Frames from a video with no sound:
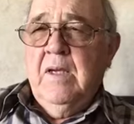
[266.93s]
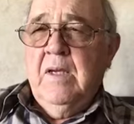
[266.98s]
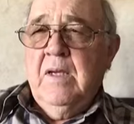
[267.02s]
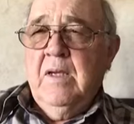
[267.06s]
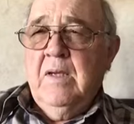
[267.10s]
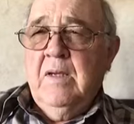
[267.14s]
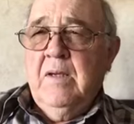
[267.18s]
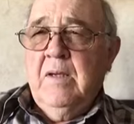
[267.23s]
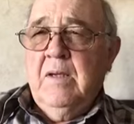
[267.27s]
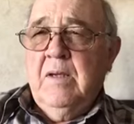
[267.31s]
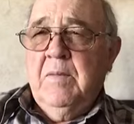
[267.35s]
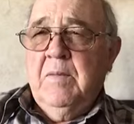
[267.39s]

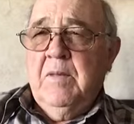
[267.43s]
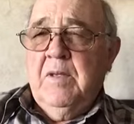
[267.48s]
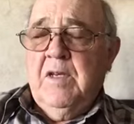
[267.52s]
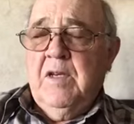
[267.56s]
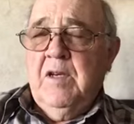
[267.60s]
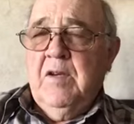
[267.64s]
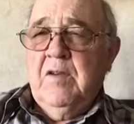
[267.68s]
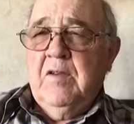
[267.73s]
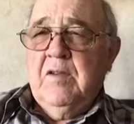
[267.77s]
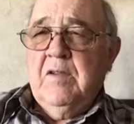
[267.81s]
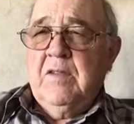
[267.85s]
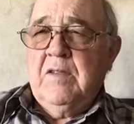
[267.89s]

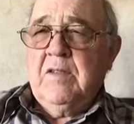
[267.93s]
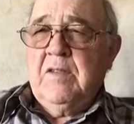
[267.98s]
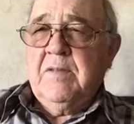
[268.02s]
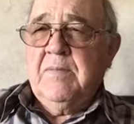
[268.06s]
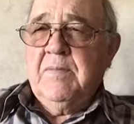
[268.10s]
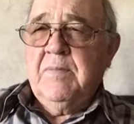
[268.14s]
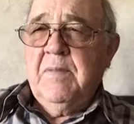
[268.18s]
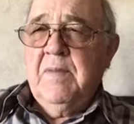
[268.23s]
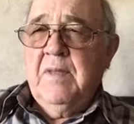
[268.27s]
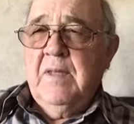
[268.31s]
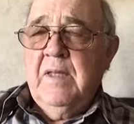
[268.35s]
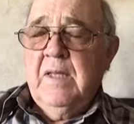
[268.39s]
materials
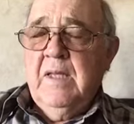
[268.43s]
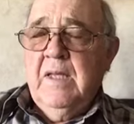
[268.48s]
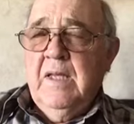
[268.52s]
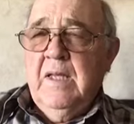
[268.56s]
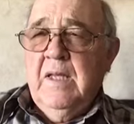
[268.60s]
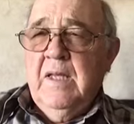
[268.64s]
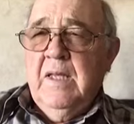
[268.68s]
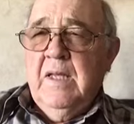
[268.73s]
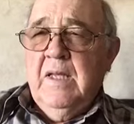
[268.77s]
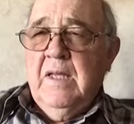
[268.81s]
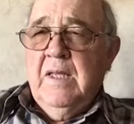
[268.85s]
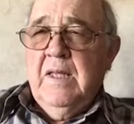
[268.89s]

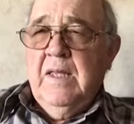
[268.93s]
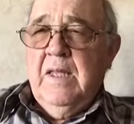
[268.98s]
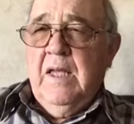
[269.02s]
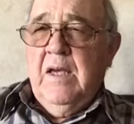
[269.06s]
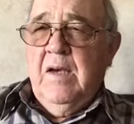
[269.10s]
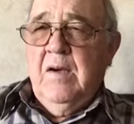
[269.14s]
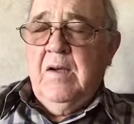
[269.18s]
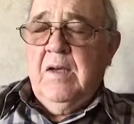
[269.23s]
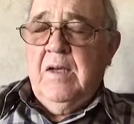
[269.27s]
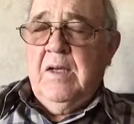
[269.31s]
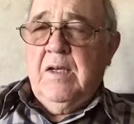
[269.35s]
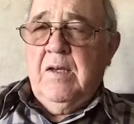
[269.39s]

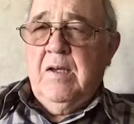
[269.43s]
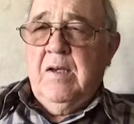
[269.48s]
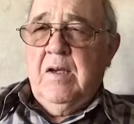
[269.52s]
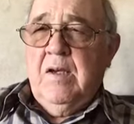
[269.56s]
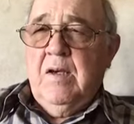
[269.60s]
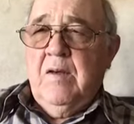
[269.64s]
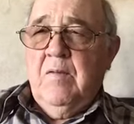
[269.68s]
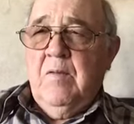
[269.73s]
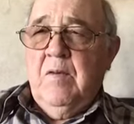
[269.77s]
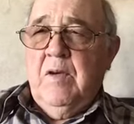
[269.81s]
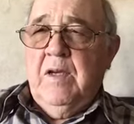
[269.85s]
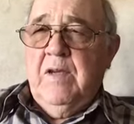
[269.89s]

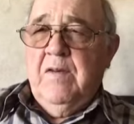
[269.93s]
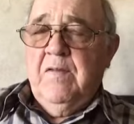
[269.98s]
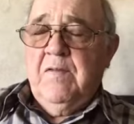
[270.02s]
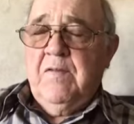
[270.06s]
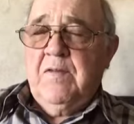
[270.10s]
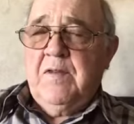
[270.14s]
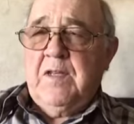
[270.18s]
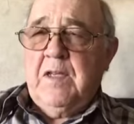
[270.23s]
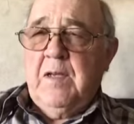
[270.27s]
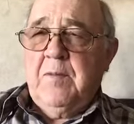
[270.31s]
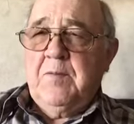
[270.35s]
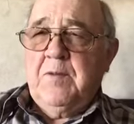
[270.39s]
that we have
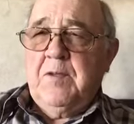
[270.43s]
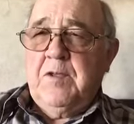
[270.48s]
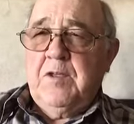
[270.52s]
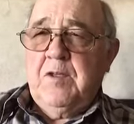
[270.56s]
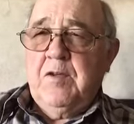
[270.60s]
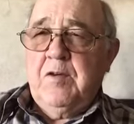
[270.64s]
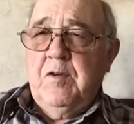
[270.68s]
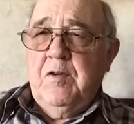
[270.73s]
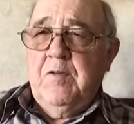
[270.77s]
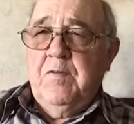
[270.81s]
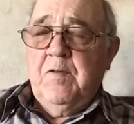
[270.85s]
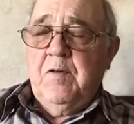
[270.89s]

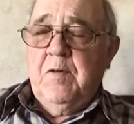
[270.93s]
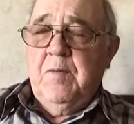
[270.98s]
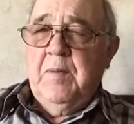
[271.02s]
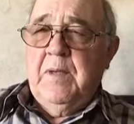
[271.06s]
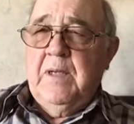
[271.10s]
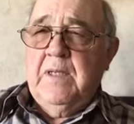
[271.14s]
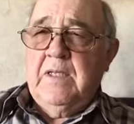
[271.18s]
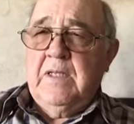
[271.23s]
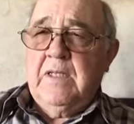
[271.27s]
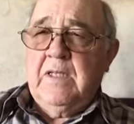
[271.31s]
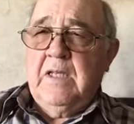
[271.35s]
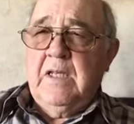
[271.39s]
substituted for
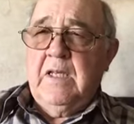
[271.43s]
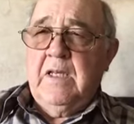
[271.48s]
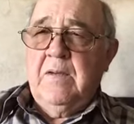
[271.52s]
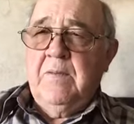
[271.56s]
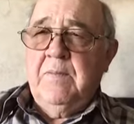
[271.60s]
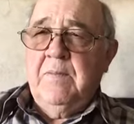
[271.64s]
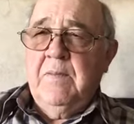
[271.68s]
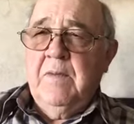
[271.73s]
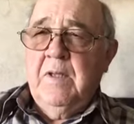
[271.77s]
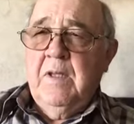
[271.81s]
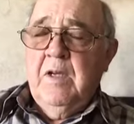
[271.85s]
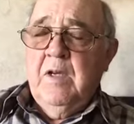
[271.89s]
benzidine.
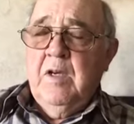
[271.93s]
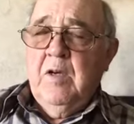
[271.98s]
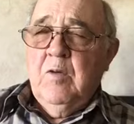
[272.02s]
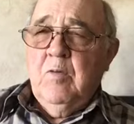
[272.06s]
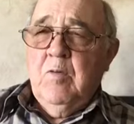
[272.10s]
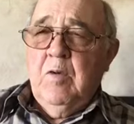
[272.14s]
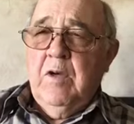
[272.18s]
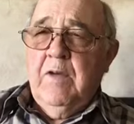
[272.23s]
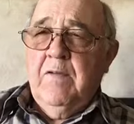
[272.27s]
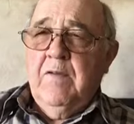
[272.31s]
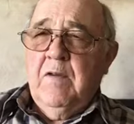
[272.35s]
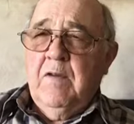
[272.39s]

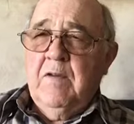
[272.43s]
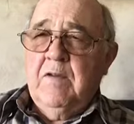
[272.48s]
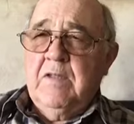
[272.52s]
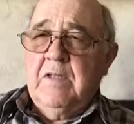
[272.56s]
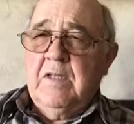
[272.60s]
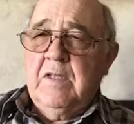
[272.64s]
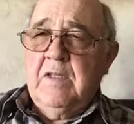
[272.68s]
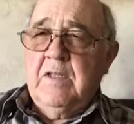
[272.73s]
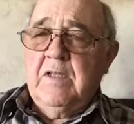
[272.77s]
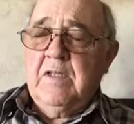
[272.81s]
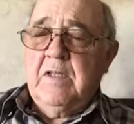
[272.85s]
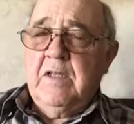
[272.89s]
One of those
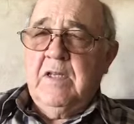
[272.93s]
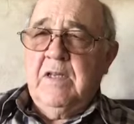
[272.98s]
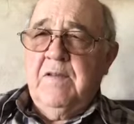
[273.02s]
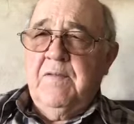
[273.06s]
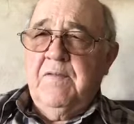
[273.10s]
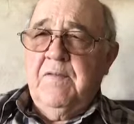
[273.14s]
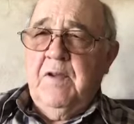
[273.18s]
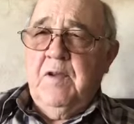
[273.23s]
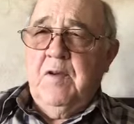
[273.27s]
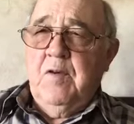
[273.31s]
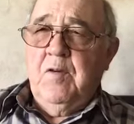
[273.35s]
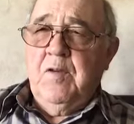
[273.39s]
is
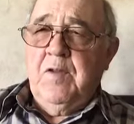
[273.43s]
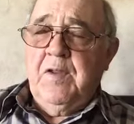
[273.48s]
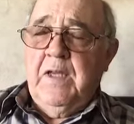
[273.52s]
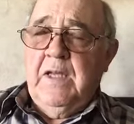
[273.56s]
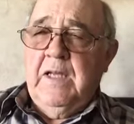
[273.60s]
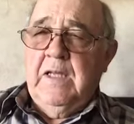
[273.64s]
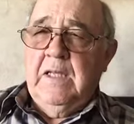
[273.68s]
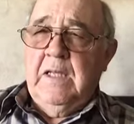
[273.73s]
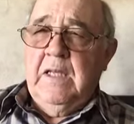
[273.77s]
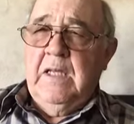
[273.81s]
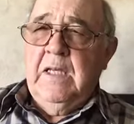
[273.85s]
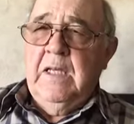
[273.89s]

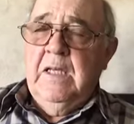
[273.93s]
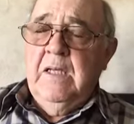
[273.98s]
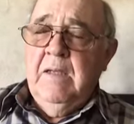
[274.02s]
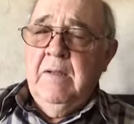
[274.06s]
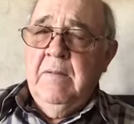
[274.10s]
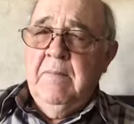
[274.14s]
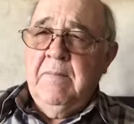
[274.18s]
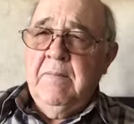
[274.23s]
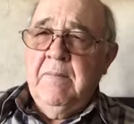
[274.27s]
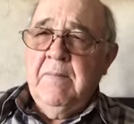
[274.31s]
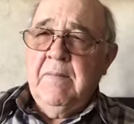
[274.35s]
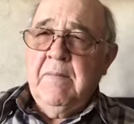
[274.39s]
phenolphthalein,
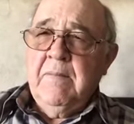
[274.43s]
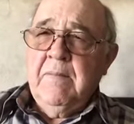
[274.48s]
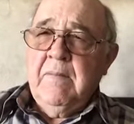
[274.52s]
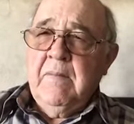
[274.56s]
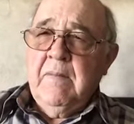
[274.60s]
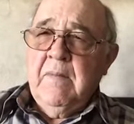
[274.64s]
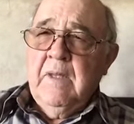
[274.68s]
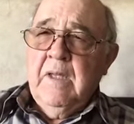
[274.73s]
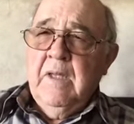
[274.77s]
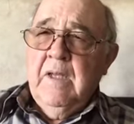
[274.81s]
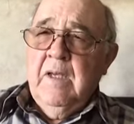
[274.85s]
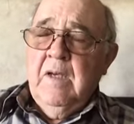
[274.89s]

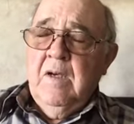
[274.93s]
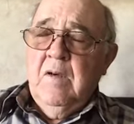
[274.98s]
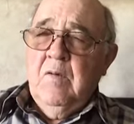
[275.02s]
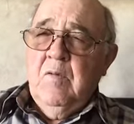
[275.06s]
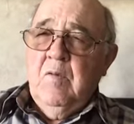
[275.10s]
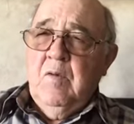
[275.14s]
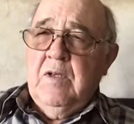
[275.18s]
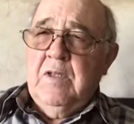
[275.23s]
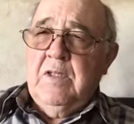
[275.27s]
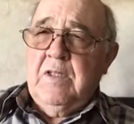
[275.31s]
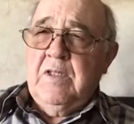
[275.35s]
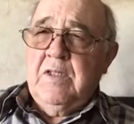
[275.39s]

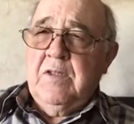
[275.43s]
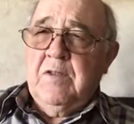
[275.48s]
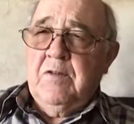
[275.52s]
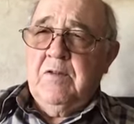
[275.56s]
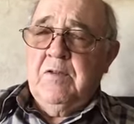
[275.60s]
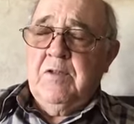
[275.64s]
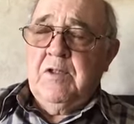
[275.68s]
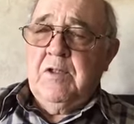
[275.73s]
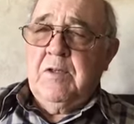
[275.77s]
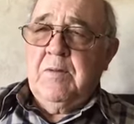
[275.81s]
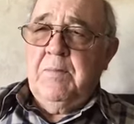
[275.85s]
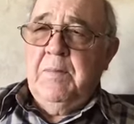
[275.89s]
which
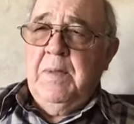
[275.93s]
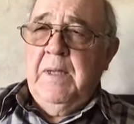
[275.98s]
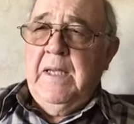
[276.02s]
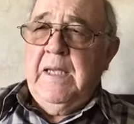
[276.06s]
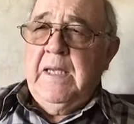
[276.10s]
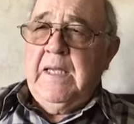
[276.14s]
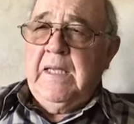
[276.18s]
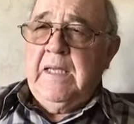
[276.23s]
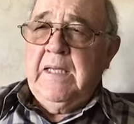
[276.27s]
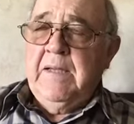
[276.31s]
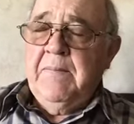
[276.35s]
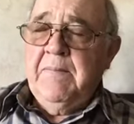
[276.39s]
turns
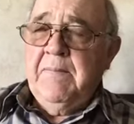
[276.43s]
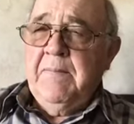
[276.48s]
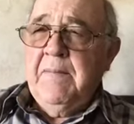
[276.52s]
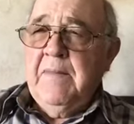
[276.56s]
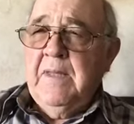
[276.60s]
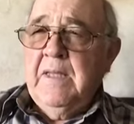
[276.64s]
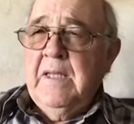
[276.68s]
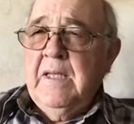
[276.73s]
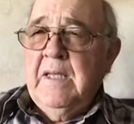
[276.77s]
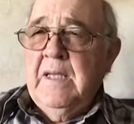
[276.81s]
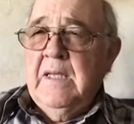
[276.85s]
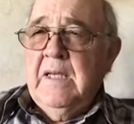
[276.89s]
pink
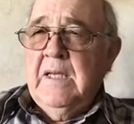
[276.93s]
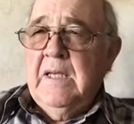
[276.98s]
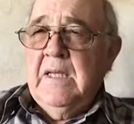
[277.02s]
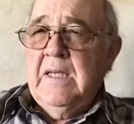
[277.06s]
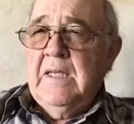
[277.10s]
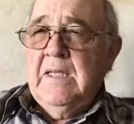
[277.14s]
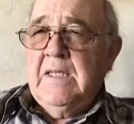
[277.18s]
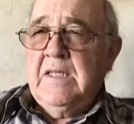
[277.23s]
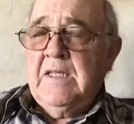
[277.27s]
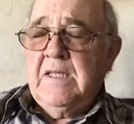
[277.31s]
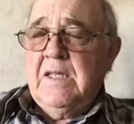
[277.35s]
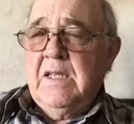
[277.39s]

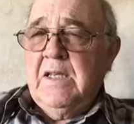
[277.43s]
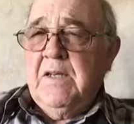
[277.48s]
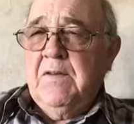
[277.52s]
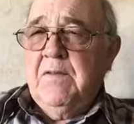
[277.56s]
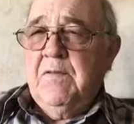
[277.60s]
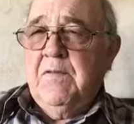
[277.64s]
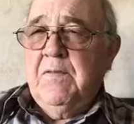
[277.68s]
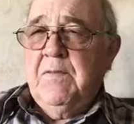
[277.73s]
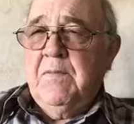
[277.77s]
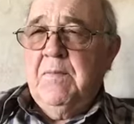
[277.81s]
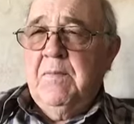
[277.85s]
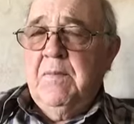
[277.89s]
instead
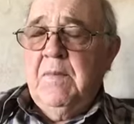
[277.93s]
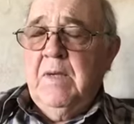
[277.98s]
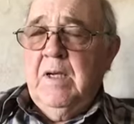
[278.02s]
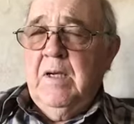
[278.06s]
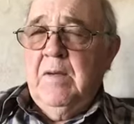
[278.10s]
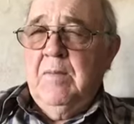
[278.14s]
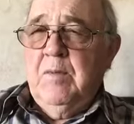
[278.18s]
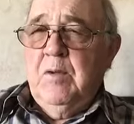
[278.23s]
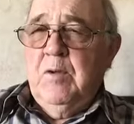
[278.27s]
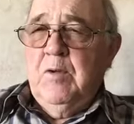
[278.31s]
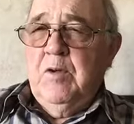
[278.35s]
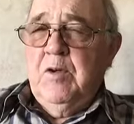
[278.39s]
of
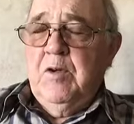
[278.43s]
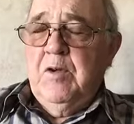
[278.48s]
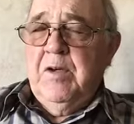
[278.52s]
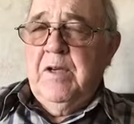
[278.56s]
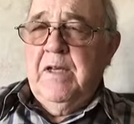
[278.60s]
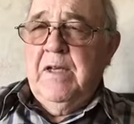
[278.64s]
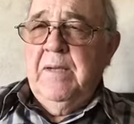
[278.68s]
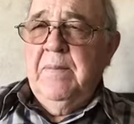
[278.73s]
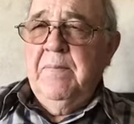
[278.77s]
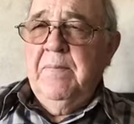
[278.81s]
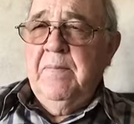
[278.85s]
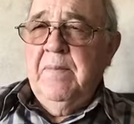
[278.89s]

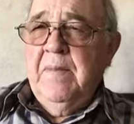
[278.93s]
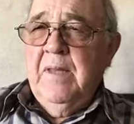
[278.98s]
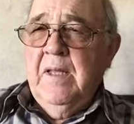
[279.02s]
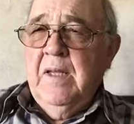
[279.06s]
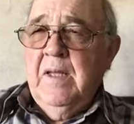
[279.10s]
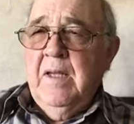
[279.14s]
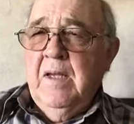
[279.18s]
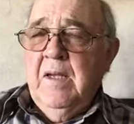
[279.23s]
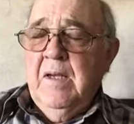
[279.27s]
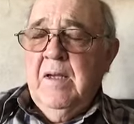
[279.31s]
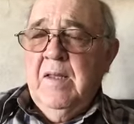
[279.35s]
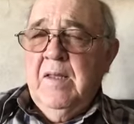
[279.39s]
blue-green.
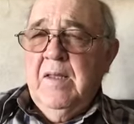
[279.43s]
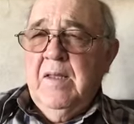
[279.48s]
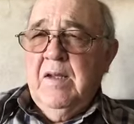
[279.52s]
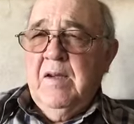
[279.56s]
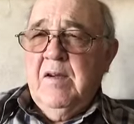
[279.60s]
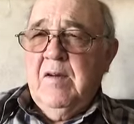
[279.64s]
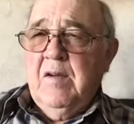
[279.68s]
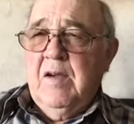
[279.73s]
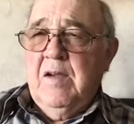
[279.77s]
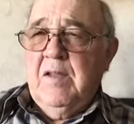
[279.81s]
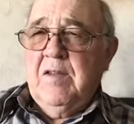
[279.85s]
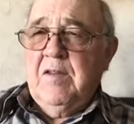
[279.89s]

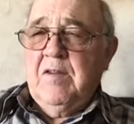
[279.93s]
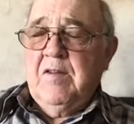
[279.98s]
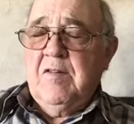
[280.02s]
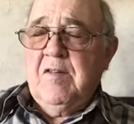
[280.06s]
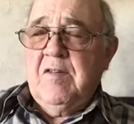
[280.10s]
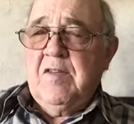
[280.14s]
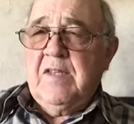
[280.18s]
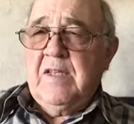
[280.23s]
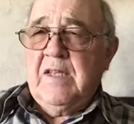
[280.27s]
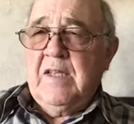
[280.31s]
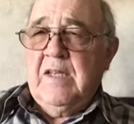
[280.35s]
There are others